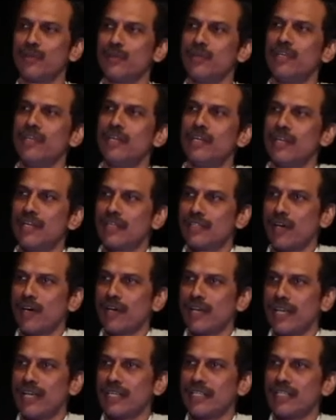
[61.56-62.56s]
to a
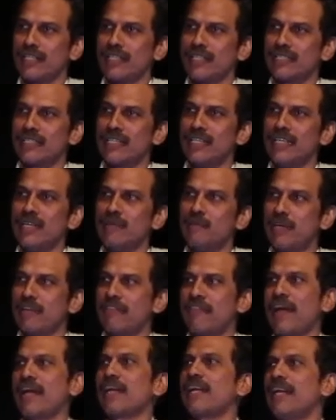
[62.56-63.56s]
talk like this. But
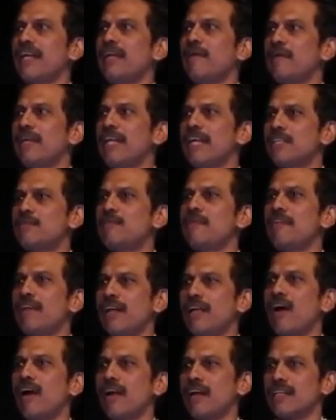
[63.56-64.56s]
frankly, I mean, let's be
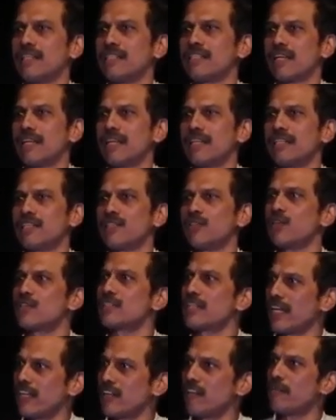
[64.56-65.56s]
very honest, right? There's no
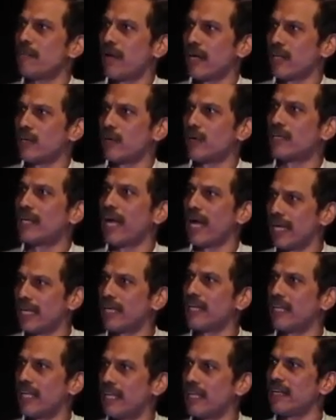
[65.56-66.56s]
sign of Bangalore
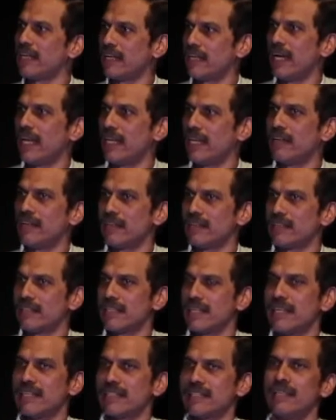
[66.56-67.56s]
dying in any any real
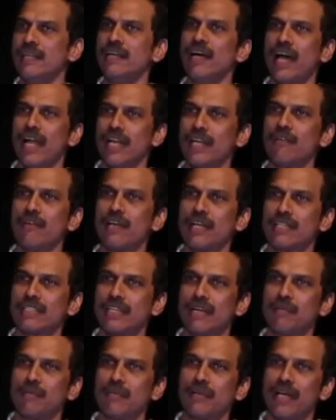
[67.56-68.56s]
sense. I'll give an
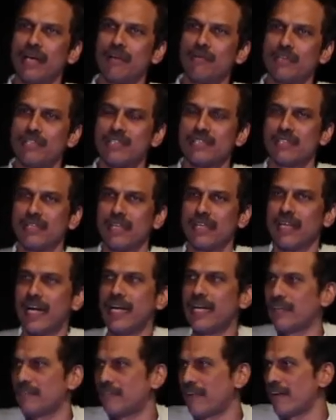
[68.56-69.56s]
example. I was in
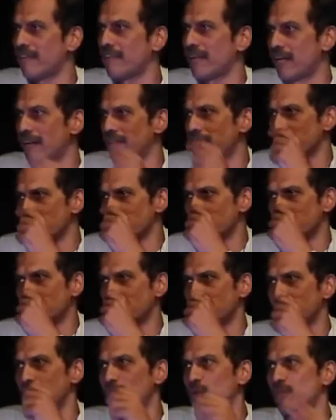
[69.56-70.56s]
'95 when I first
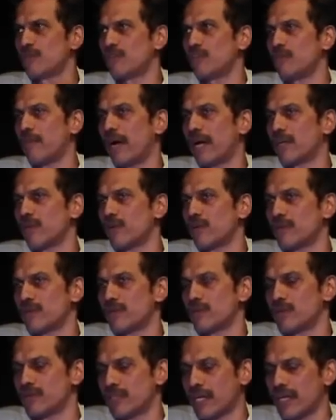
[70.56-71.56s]
uh, moved to Bangalore
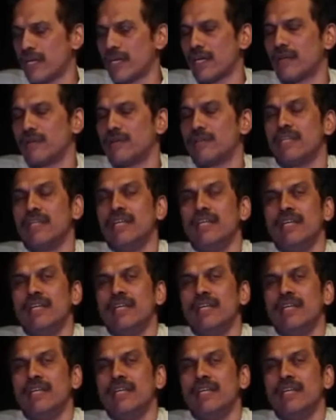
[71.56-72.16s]
to settle down,